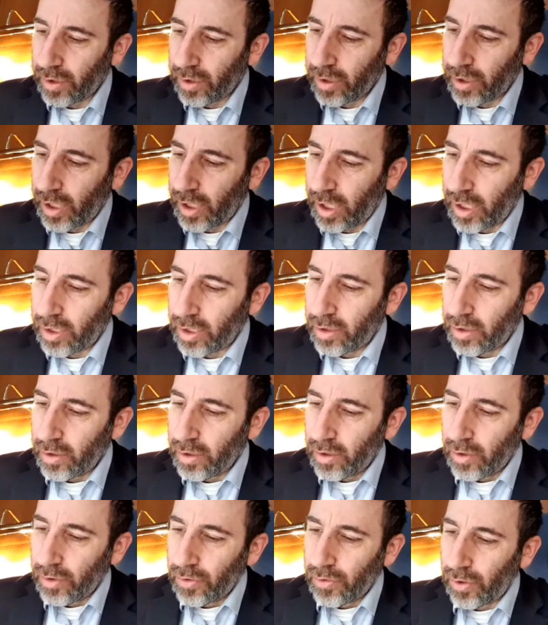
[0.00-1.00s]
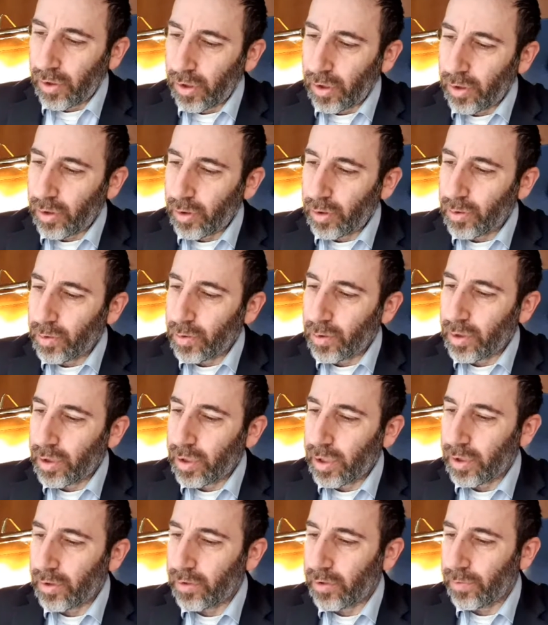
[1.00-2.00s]
Okay, so
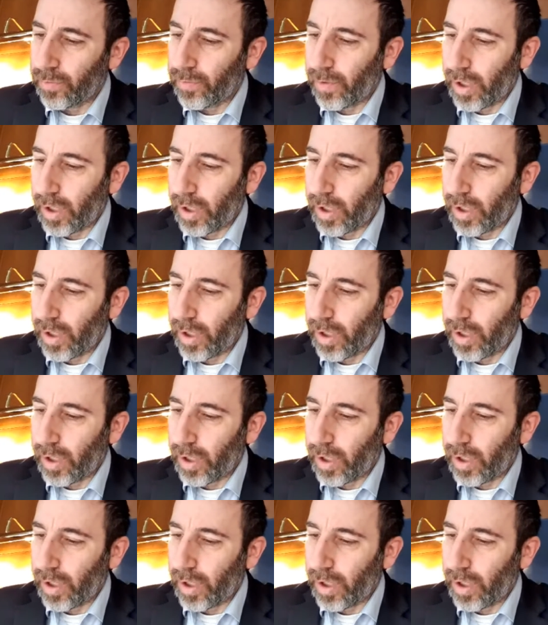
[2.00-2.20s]
let's just